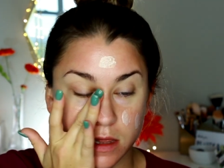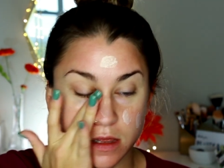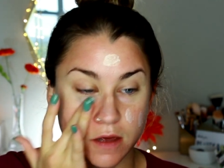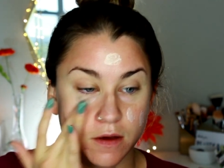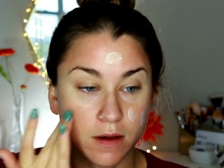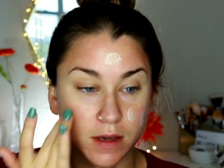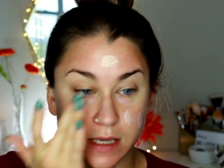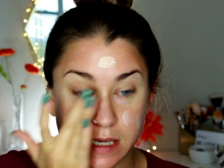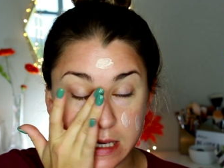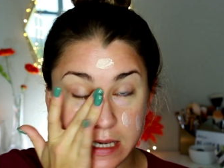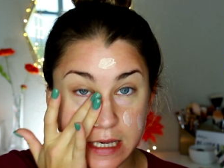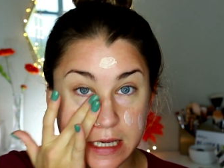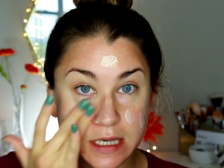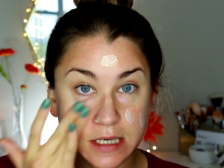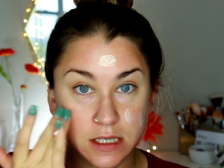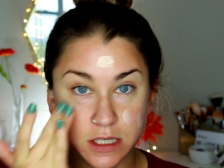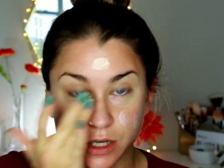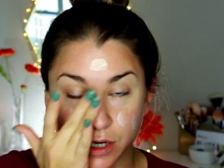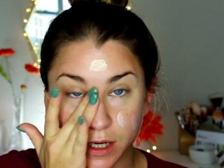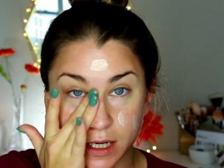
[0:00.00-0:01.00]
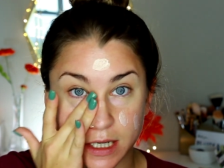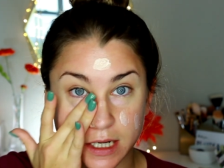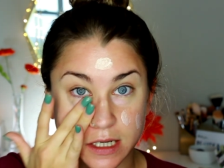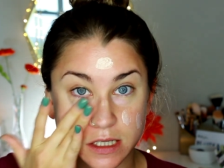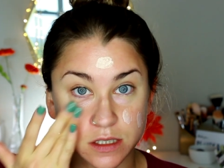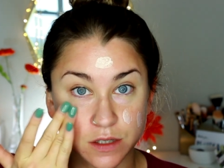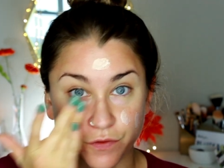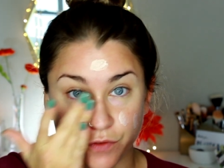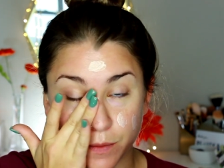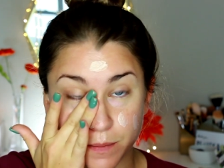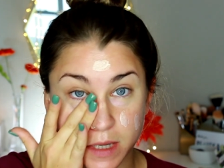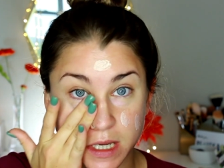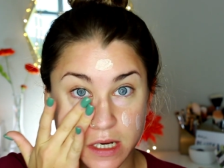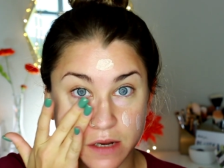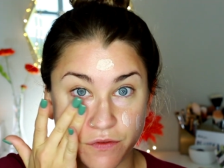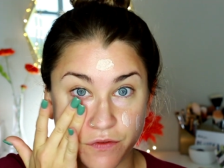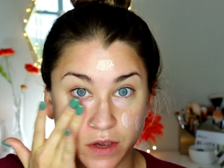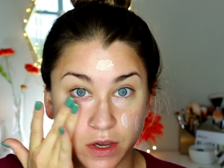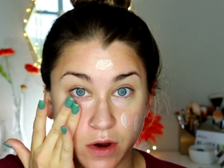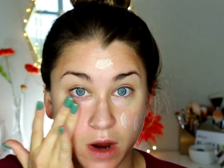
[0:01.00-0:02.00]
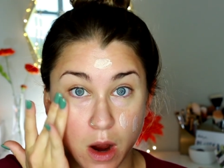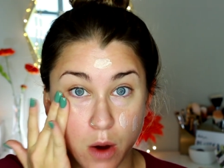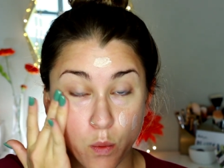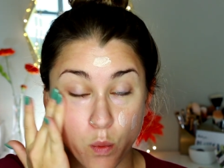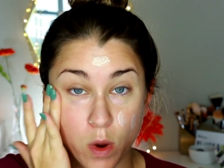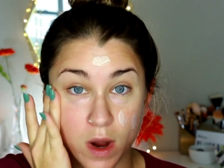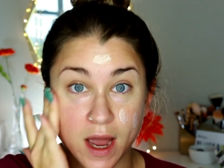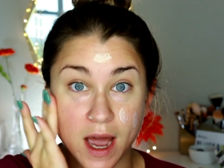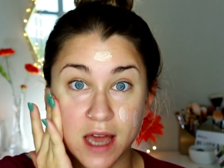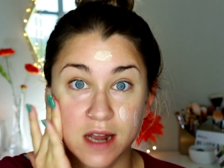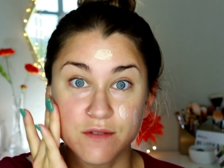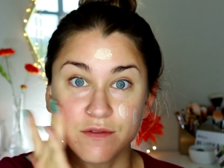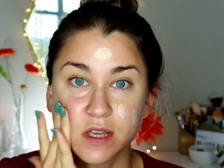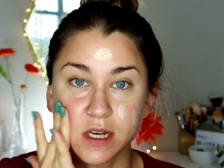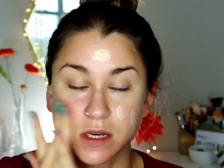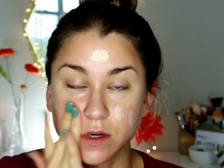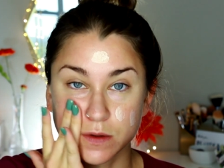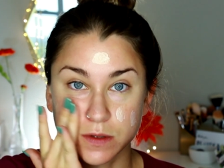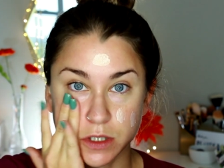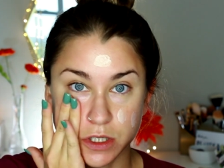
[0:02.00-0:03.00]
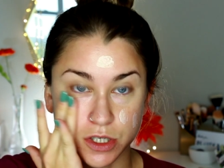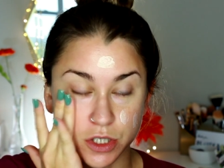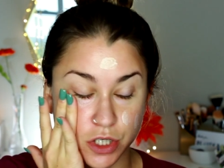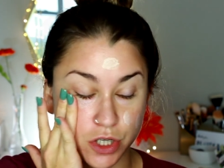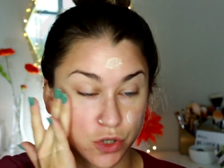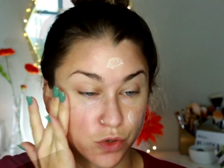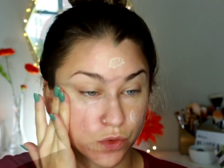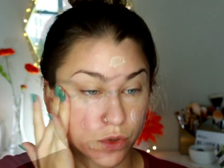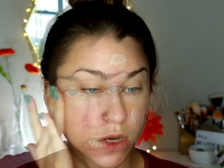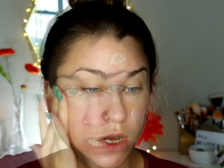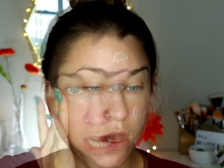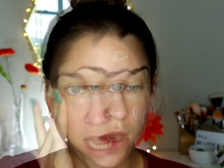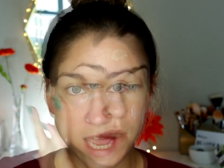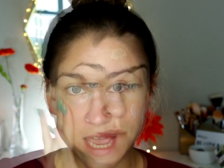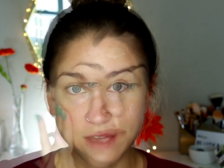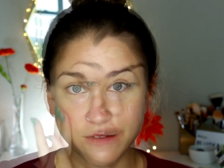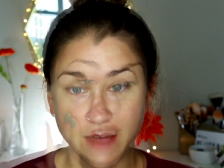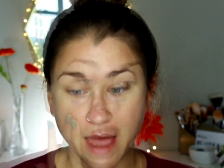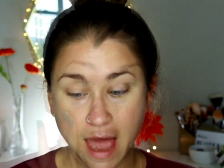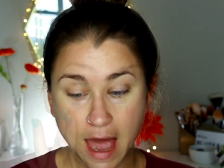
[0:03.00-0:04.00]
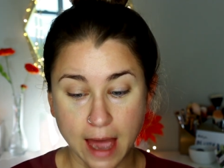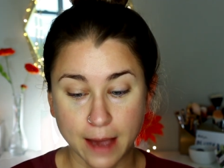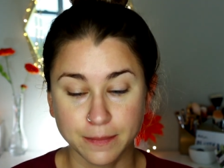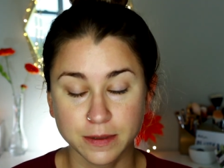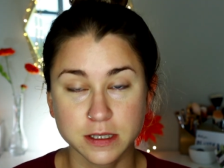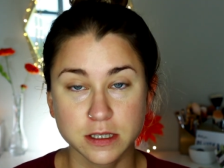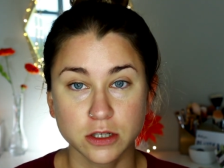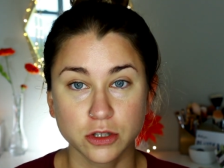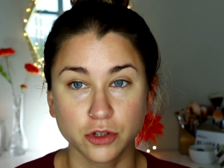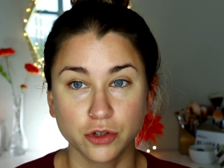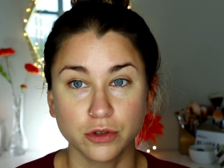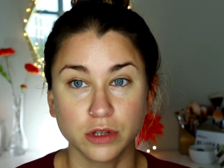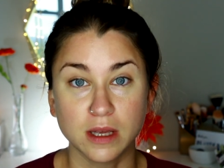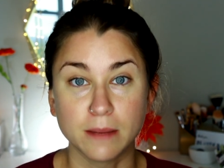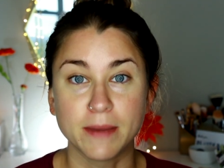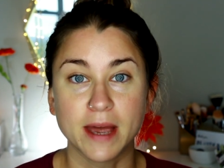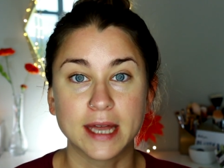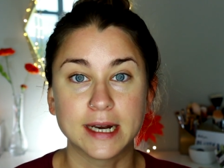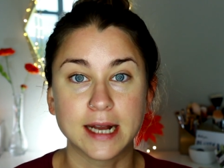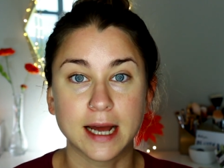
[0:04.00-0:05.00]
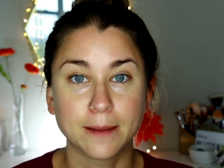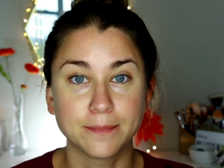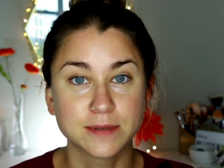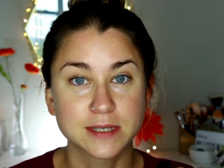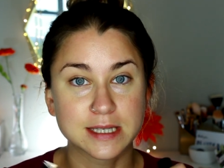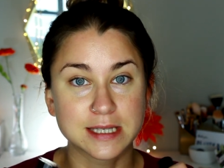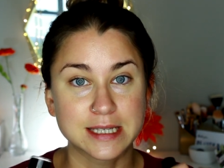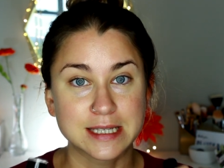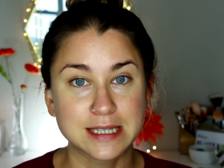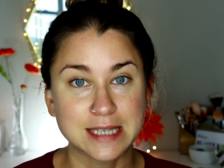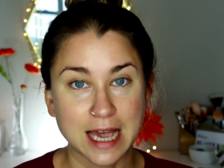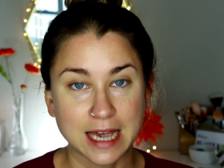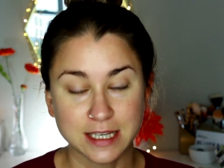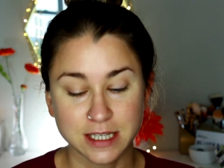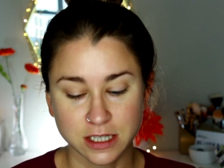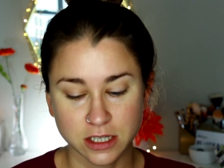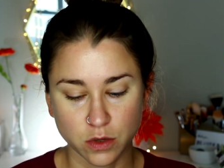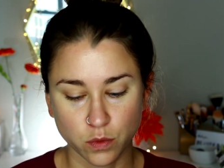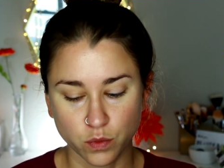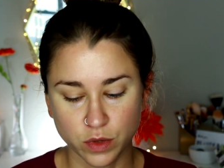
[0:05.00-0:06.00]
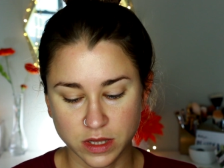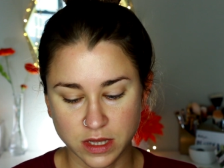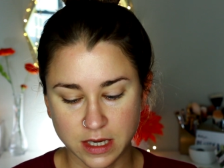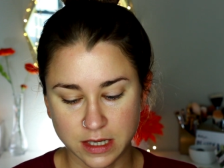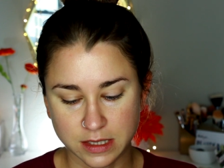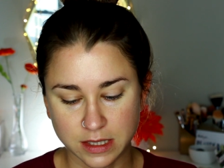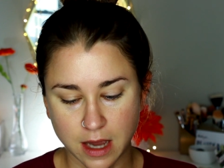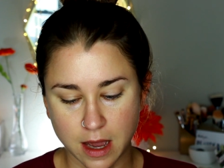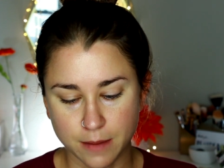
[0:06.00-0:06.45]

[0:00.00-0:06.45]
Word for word: the easier it is for me to figure out what kind of videos to do. I have absolutely been obsessed with this